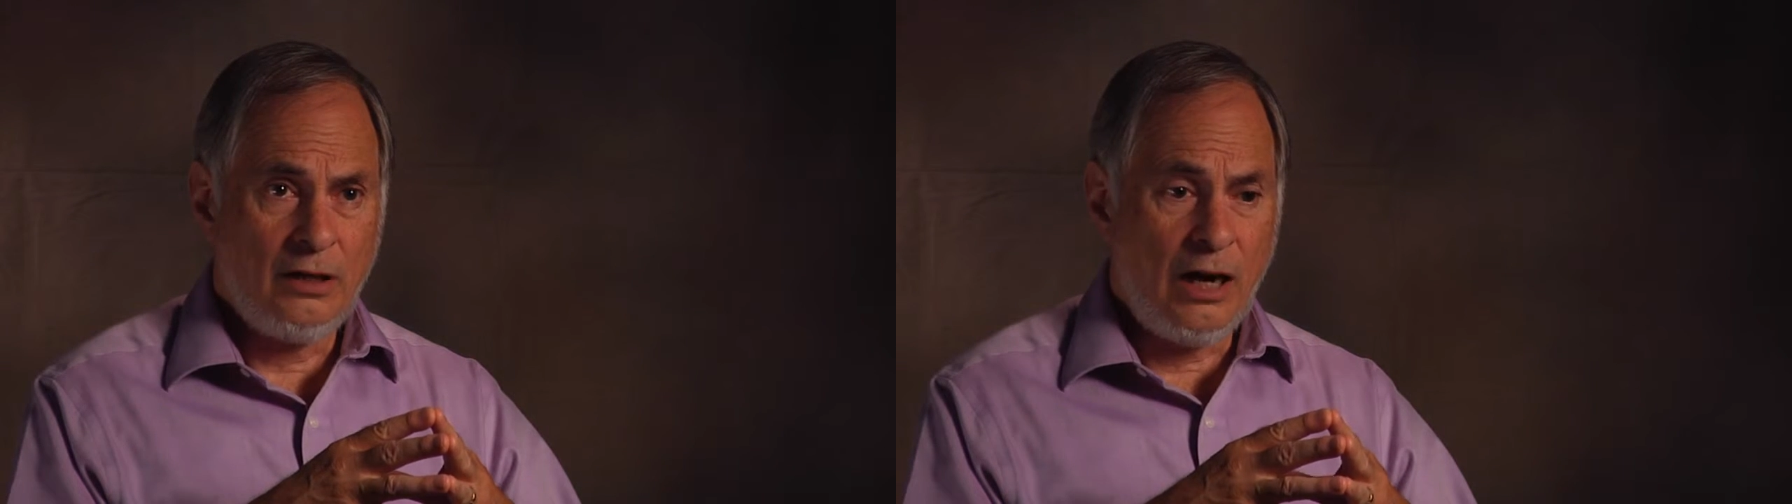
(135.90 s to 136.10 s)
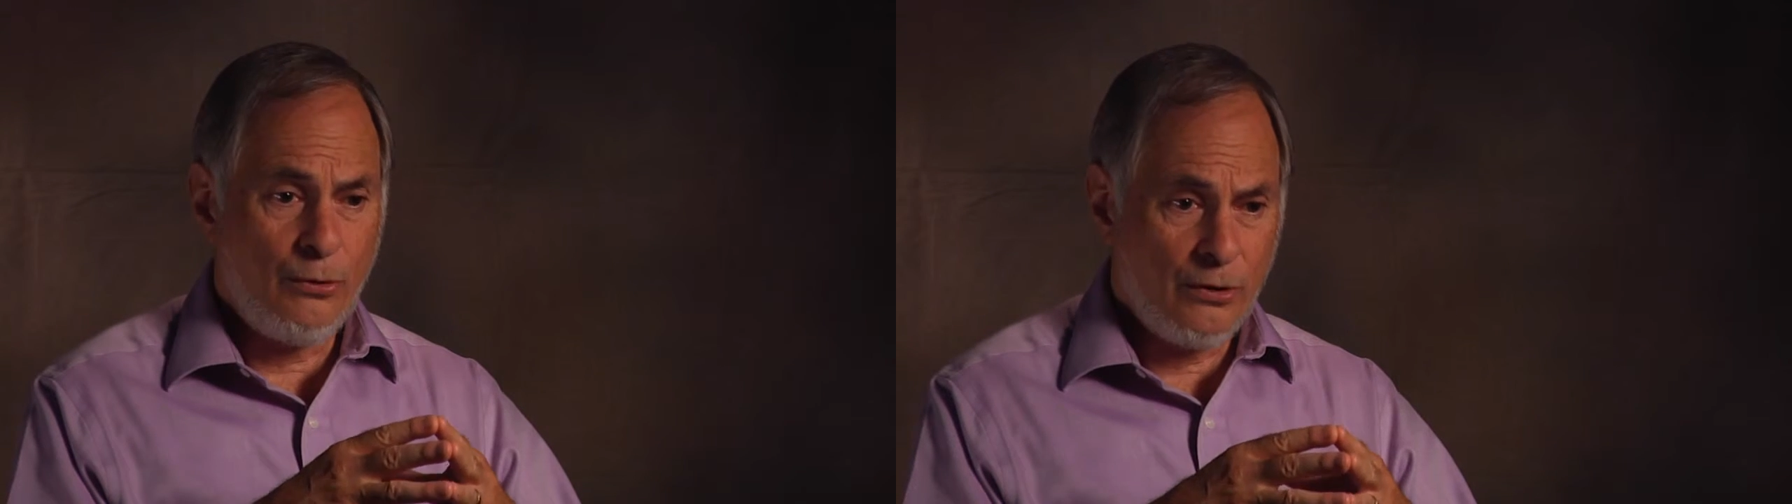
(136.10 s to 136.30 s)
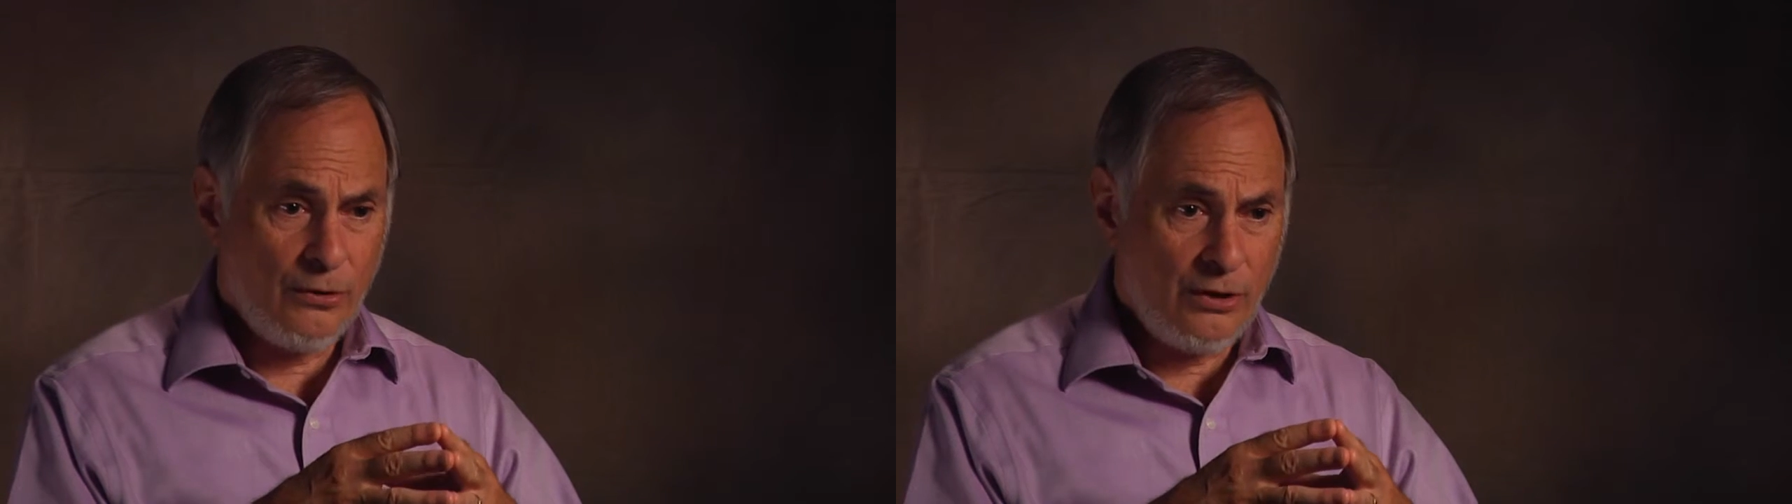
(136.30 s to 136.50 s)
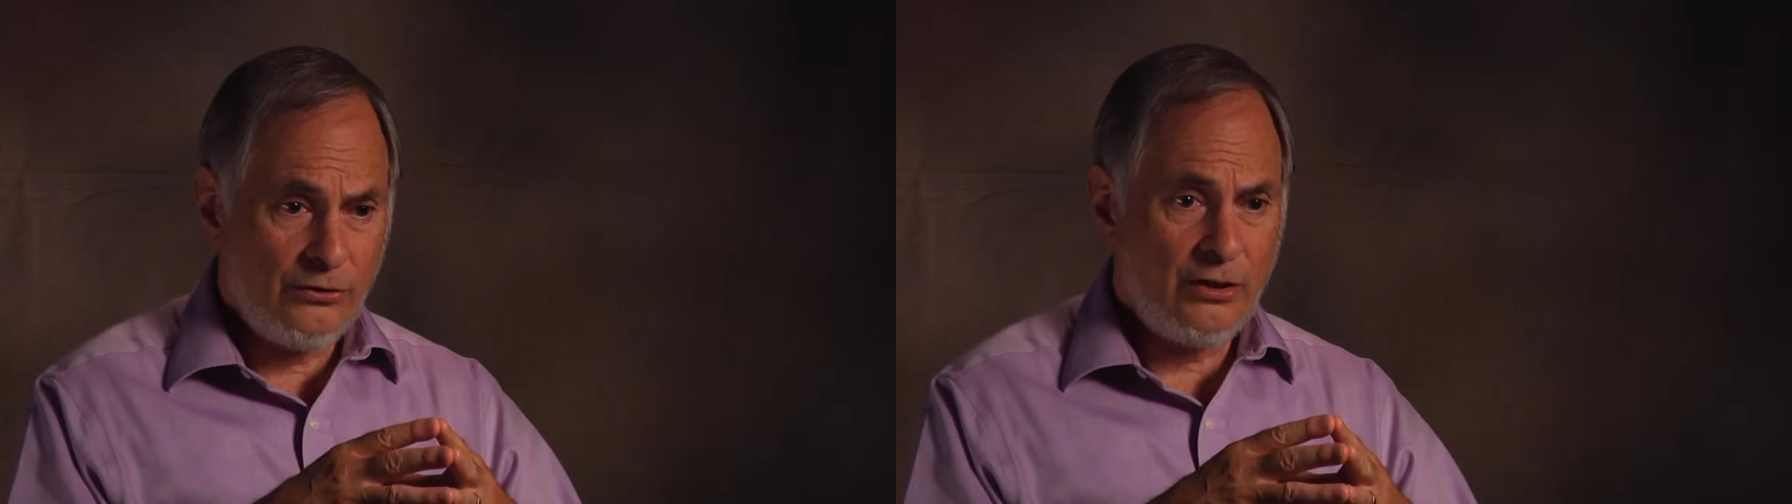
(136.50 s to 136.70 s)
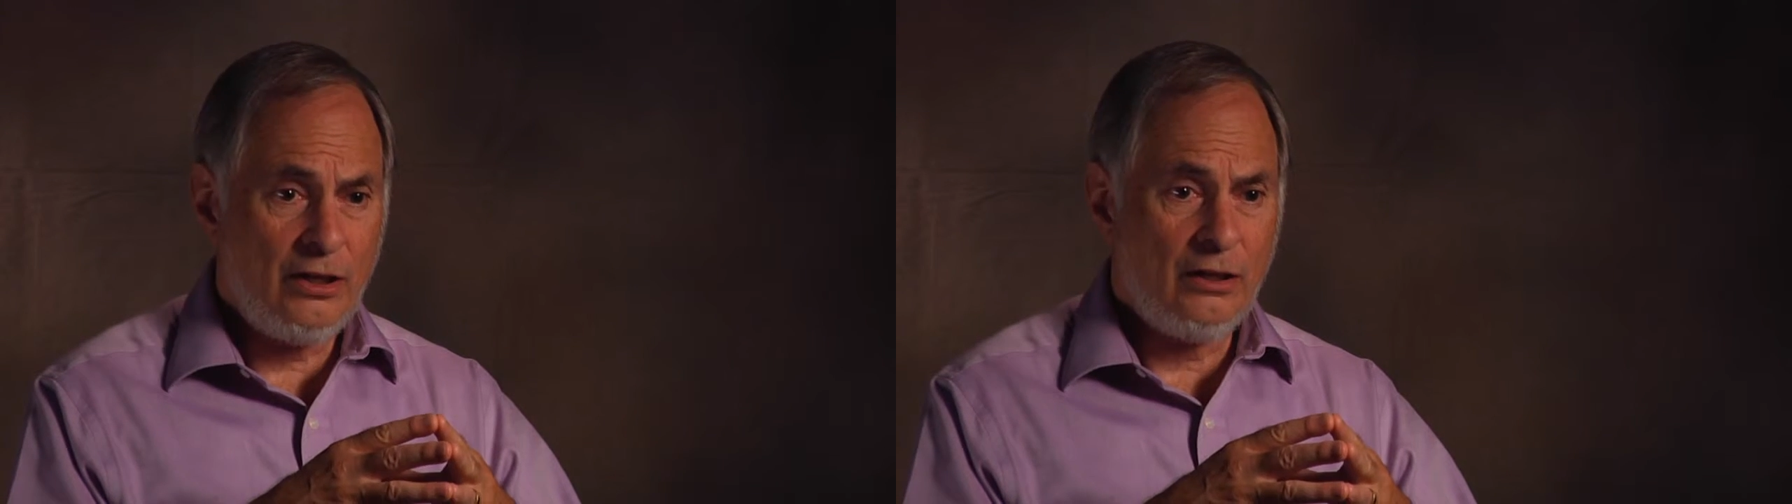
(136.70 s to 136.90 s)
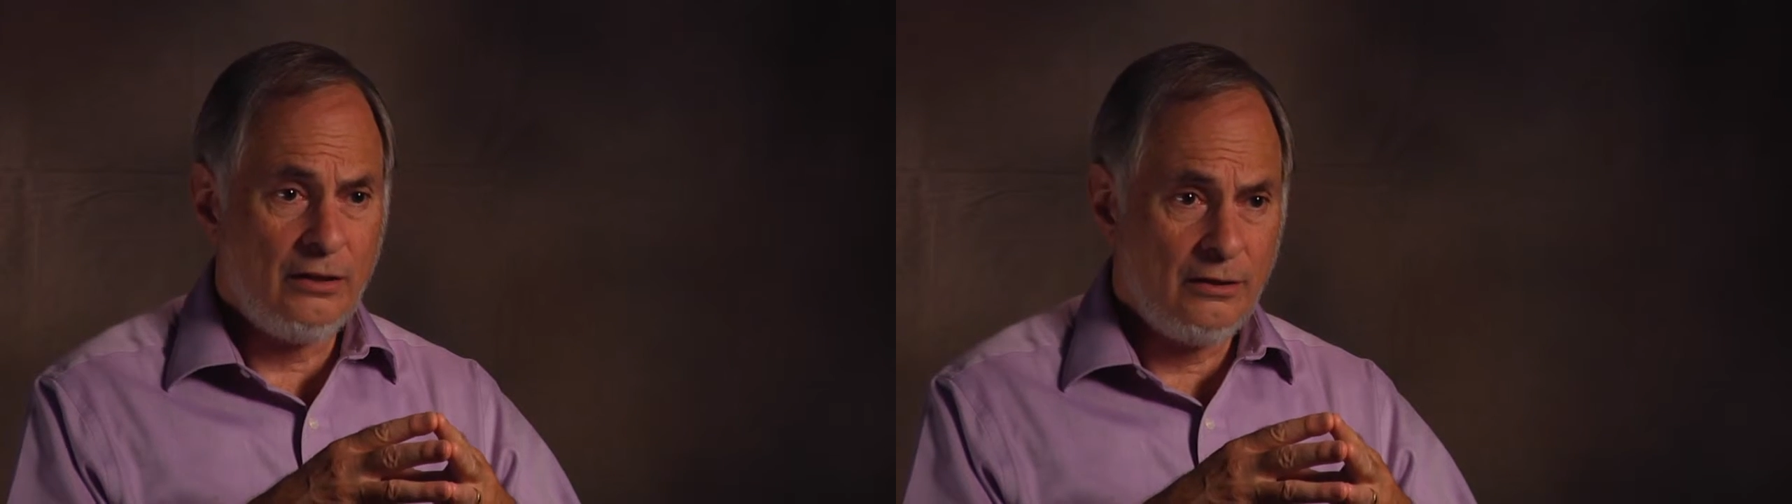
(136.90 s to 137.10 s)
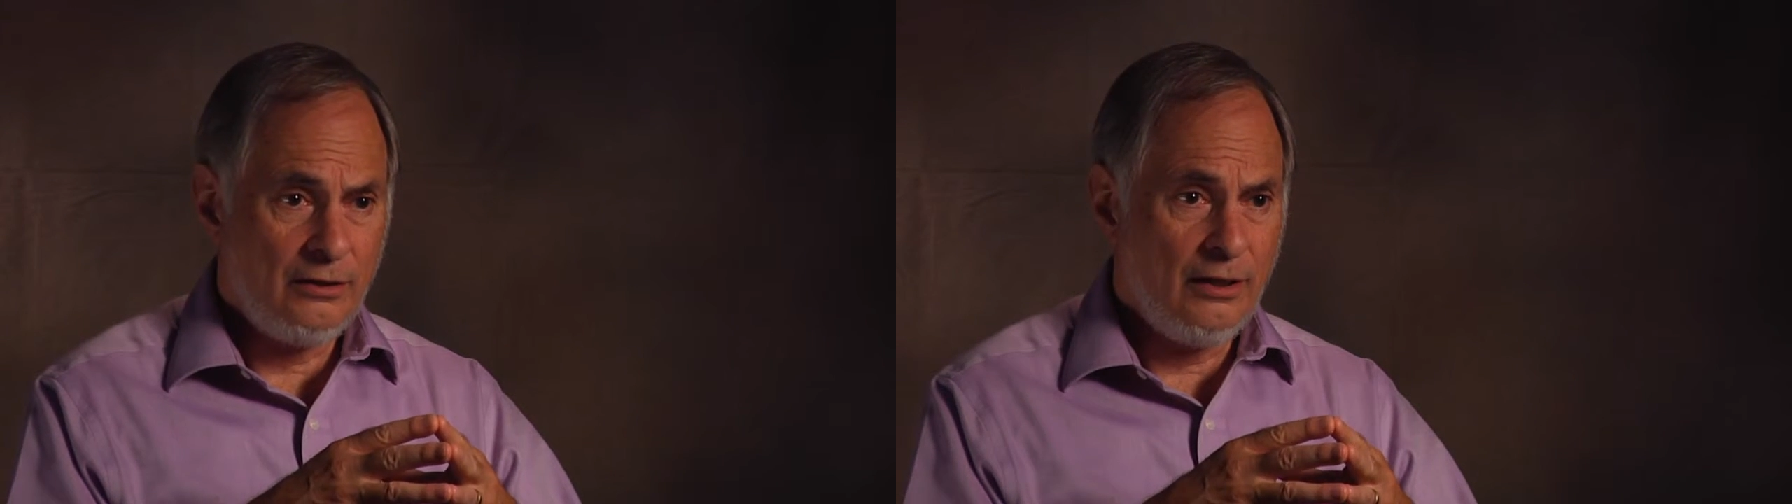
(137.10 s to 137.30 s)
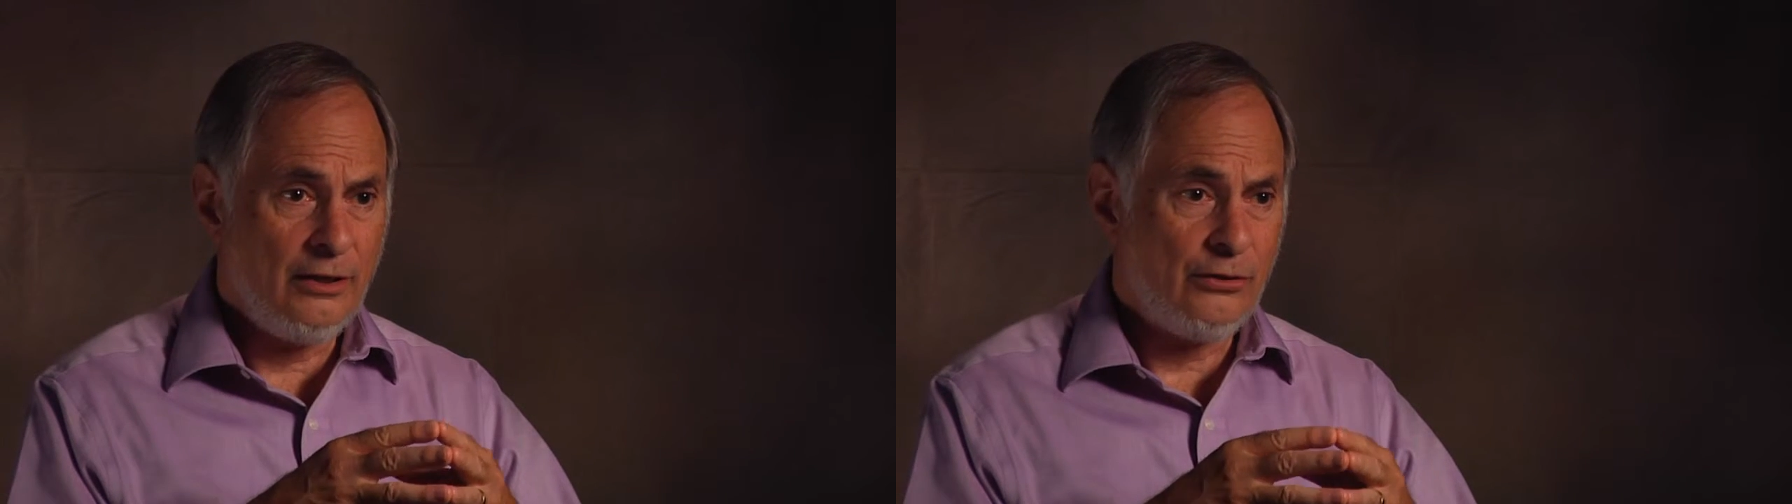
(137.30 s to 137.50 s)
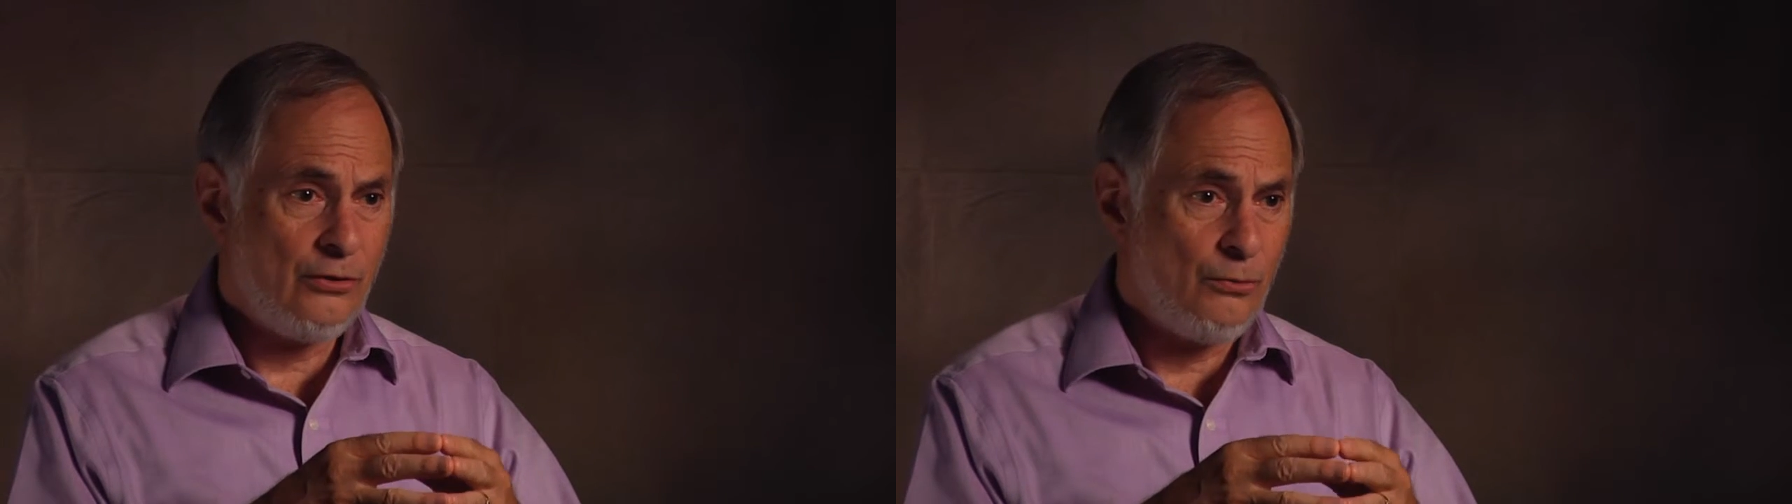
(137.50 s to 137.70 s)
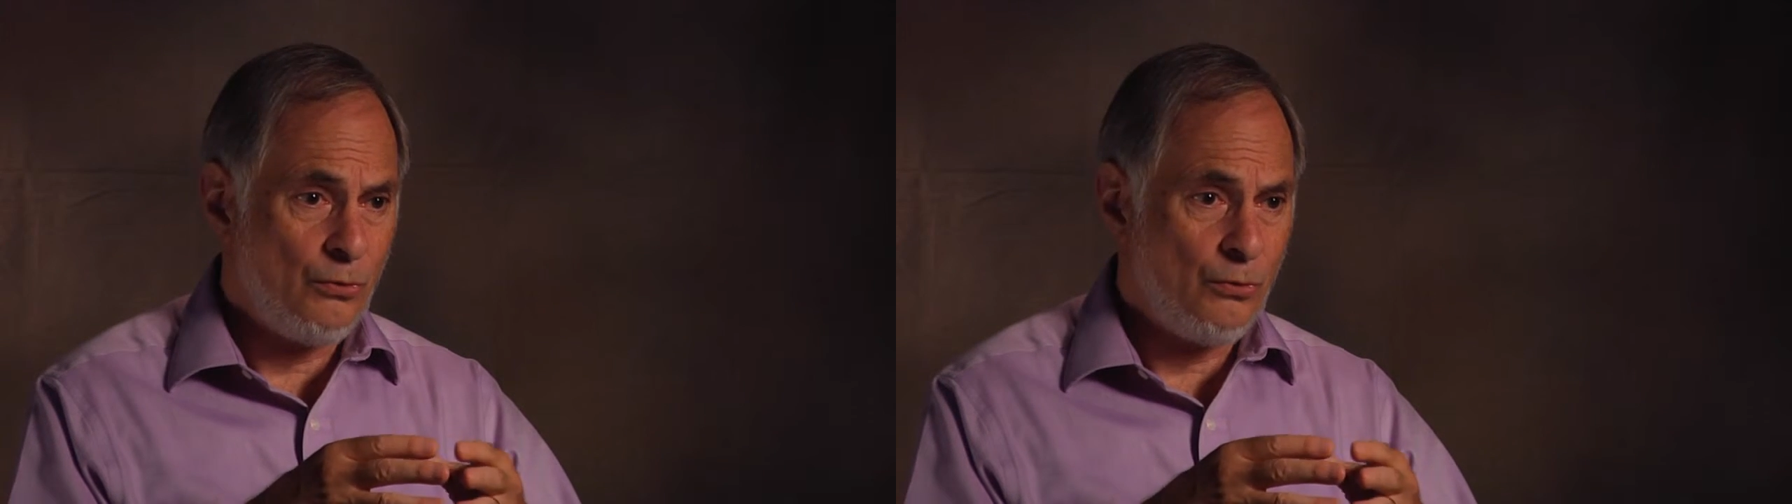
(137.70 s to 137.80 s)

Are we going to say yes?